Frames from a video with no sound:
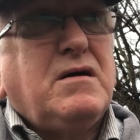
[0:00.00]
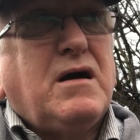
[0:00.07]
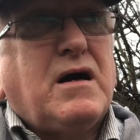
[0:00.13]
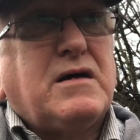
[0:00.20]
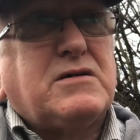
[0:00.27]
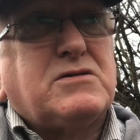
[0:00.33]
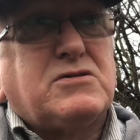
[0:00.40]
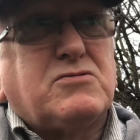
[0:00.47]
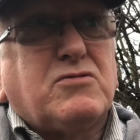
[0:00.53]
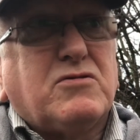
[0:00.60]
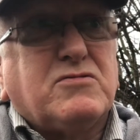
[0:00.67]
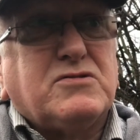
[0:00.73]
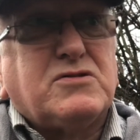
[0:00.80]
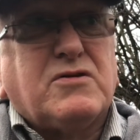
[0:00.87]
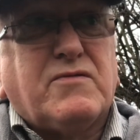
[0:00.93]
are sort
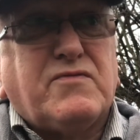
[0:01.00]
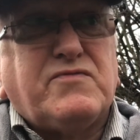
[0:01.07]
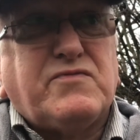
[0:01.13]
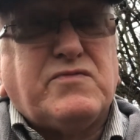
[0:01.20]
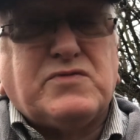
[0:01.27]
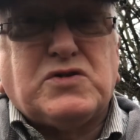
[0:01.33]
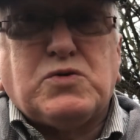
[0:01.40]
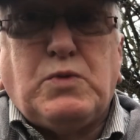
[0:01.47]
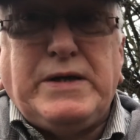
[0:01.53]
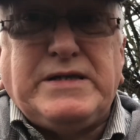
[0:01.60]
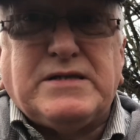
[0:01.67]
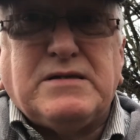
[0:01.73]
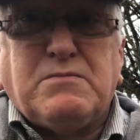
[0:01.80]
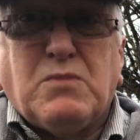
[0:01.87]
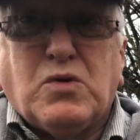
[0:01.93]
of
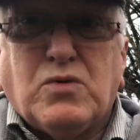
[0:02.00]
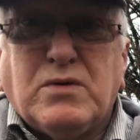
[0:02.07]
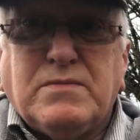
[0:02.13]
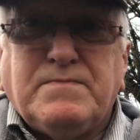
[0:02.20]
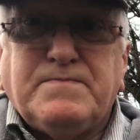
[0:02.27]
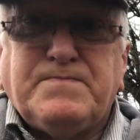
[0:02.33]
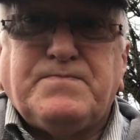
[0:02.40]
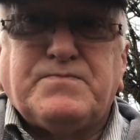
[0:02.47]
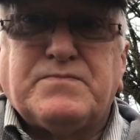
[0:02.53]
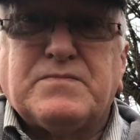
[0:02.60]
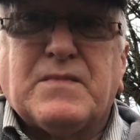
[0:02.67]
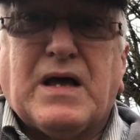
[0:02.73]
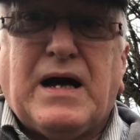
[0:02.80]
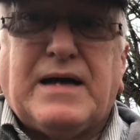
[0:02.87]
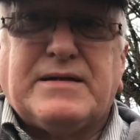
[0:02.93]
tweeting more
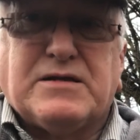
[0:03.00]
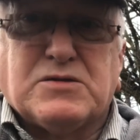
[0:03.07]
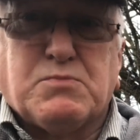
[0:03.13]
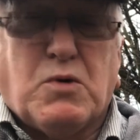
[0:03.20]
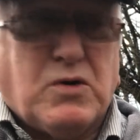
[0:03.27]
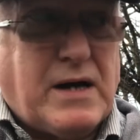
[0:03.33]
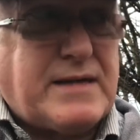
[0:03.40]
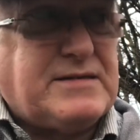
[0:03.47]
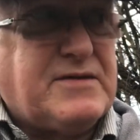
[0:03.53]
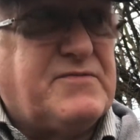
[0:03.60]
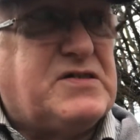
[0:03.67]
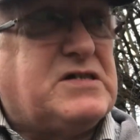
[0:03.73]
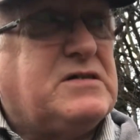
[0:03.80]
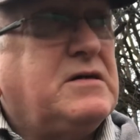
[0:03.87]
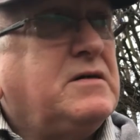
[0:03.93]
and there's more
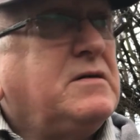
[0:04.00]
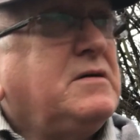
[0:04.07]
activity.